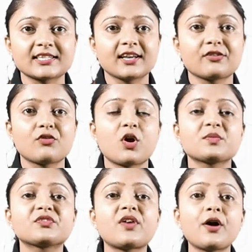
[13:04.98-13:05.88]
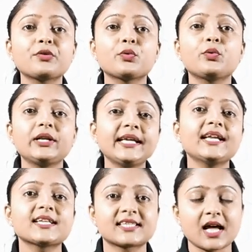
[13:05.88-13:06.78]
silkworms found only in
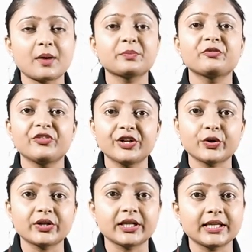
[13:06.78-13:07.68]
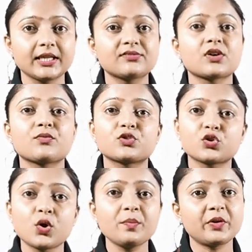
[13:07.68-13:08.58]
Assam feed on the leaves of
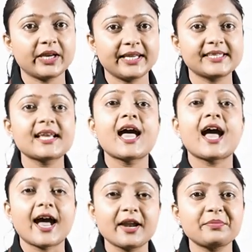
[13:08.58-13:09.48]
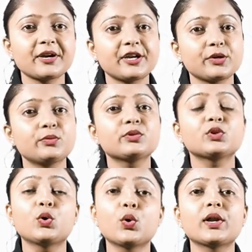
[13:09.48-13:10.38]
som trees and produce
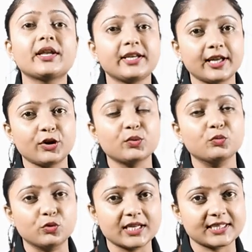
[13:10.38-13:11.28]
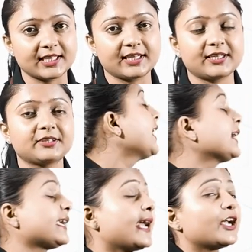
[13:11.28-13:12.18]
golden yellow Muga silk.
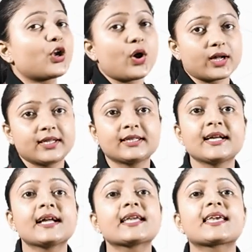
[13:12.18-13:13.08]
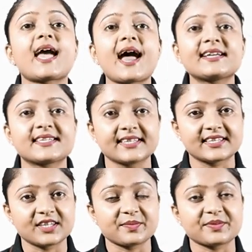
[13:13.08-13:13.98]
Tech Talk. CAD
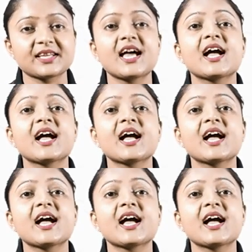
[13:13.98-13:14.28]
systems.